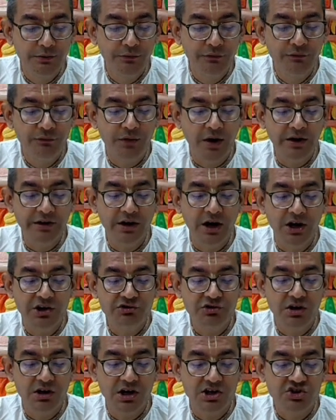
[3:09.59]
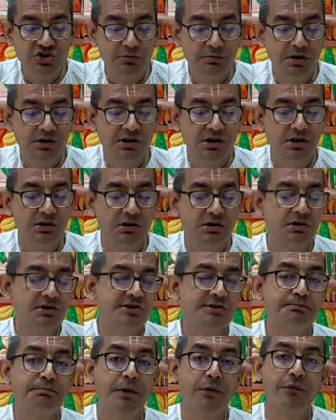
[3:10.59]
100 Ashwamedh
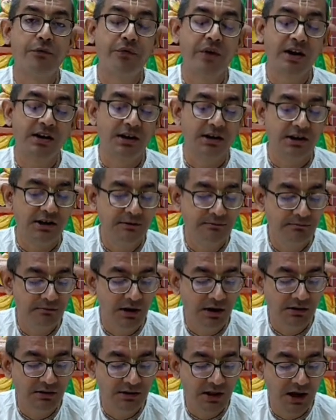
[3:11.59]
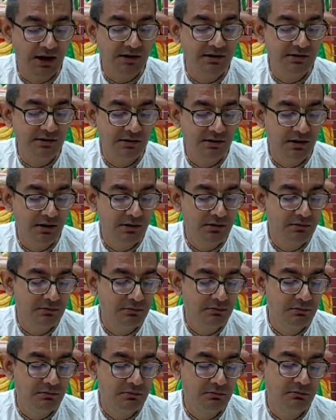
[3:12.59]
Yajnas perfectly, and then
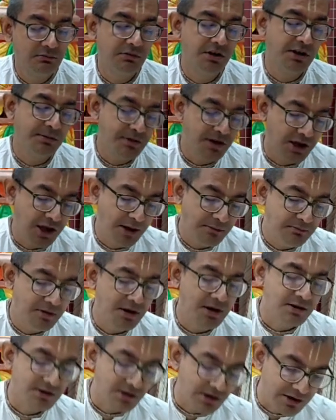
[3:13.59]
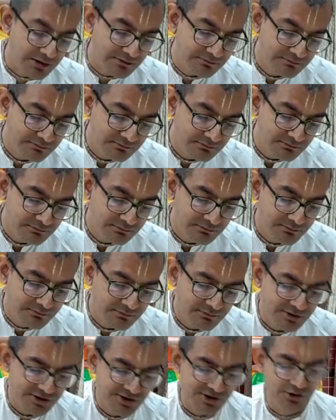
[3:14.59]
he became Indra.
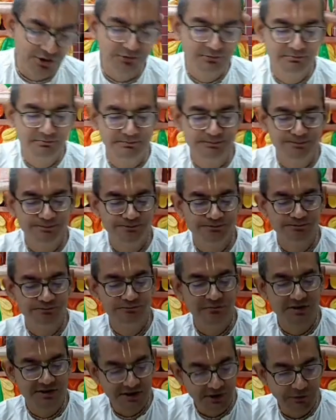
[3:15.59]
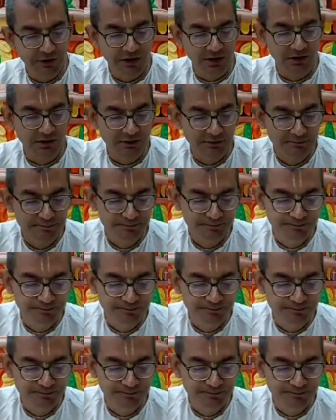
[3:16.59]
So it's difficult.